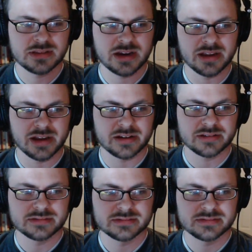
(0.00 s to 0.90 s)
There you
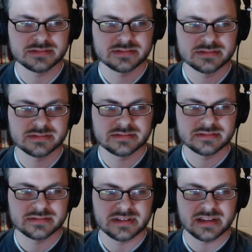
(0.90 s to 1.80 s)
go.
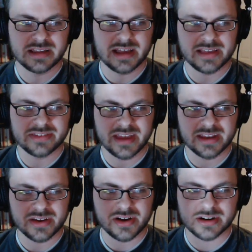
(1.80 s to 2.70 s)
Guys,
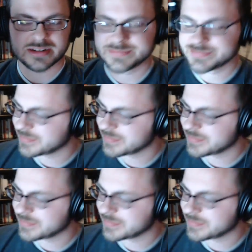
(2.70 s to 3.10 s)
tent, car.